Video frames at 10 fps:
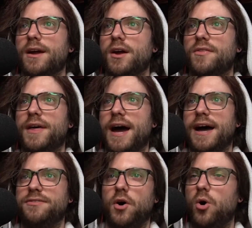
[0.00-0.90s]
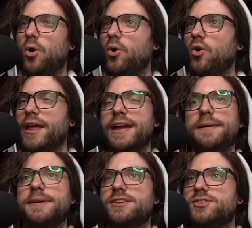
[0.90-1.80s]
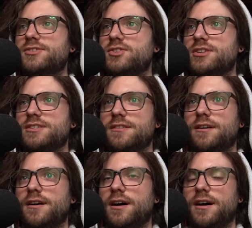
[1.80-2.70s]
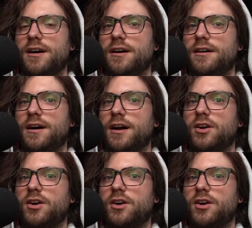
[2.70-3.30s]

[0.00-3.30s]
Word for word: that the whole image is just a